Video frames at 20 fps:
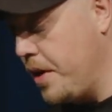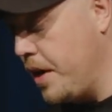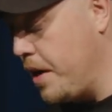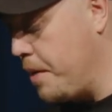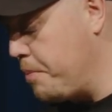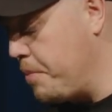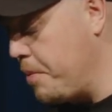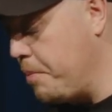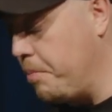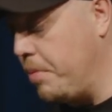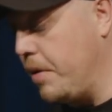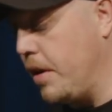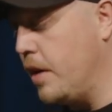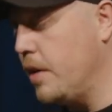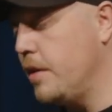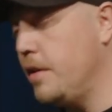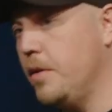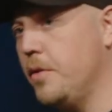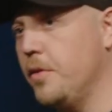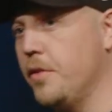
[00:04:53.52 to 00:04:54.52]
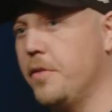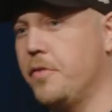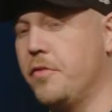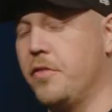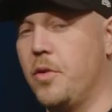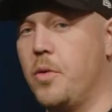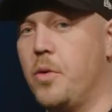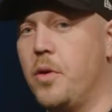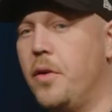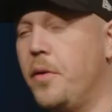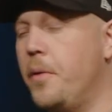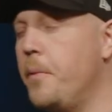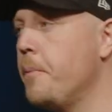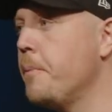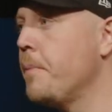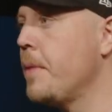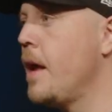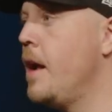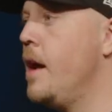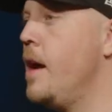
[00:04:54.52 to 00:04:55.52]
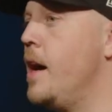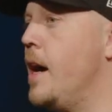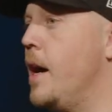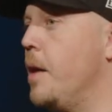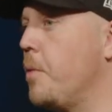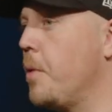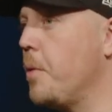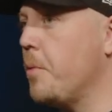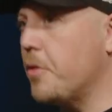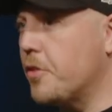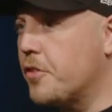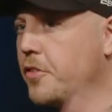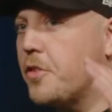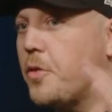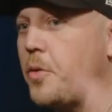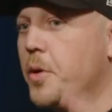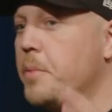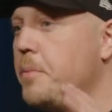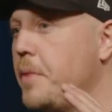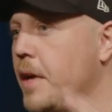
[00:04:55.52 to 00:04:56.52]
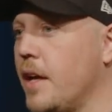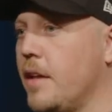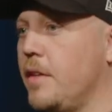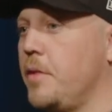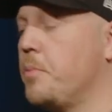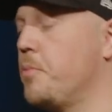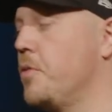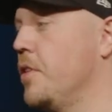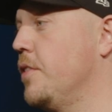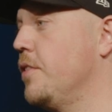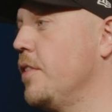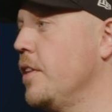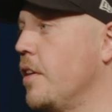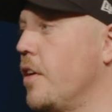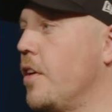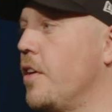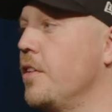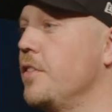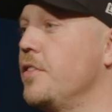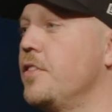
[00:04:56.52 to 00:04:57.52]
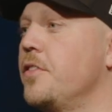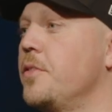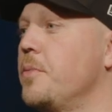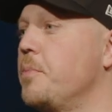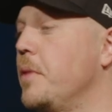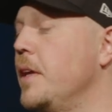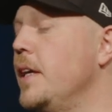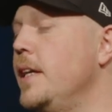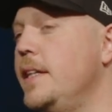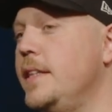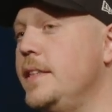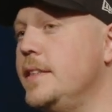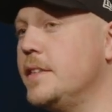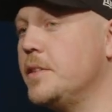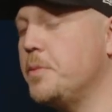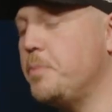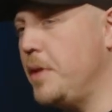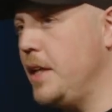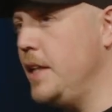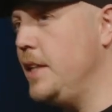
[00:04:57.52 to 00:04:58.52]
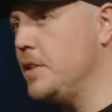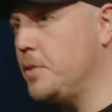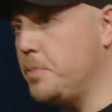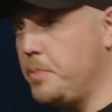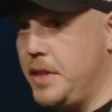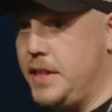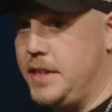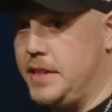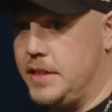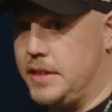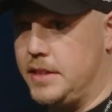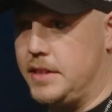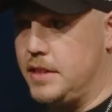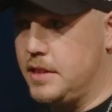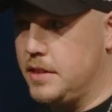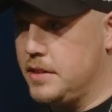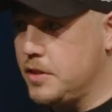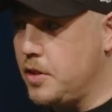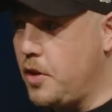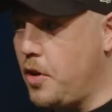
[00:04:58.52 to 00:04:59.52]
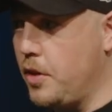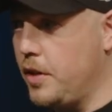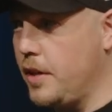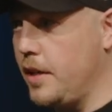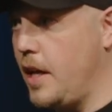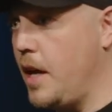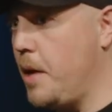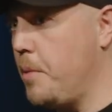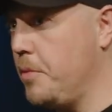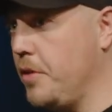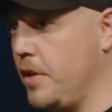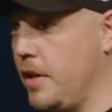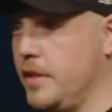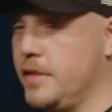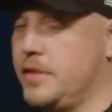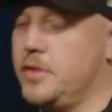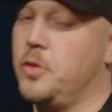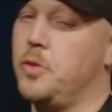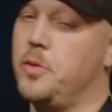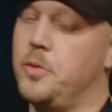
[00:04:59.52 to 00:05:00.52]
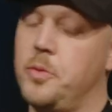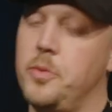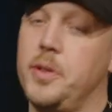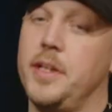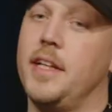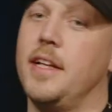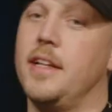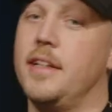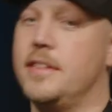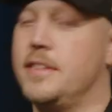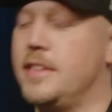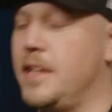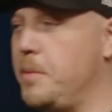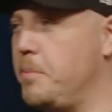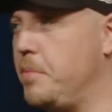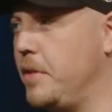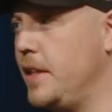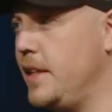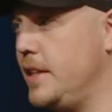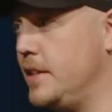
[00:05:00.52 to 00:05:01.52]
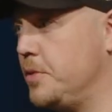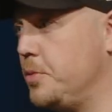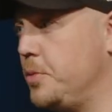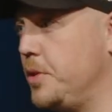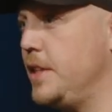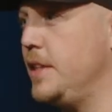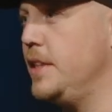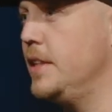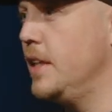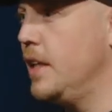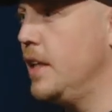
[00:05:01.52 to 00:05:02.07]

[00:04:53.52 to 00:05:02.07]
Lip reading: up blood on the floor, and we were screaming at the prison guards, please, please, please, call an ambulance, or we didn't say please, we